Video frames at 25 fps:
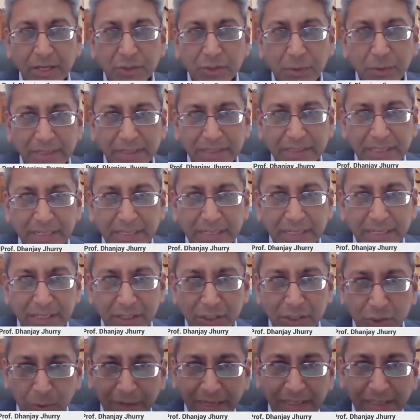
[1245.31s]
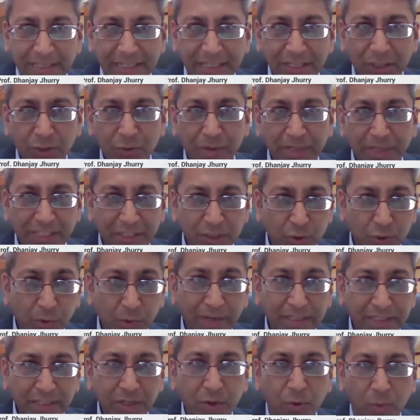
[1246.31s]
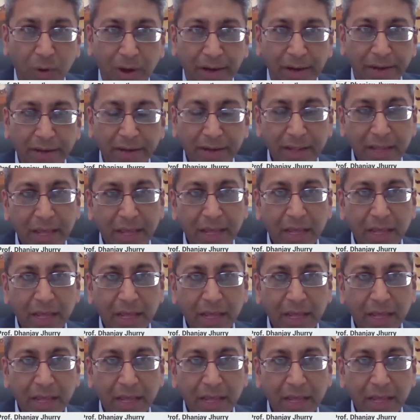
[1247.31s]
2020-2021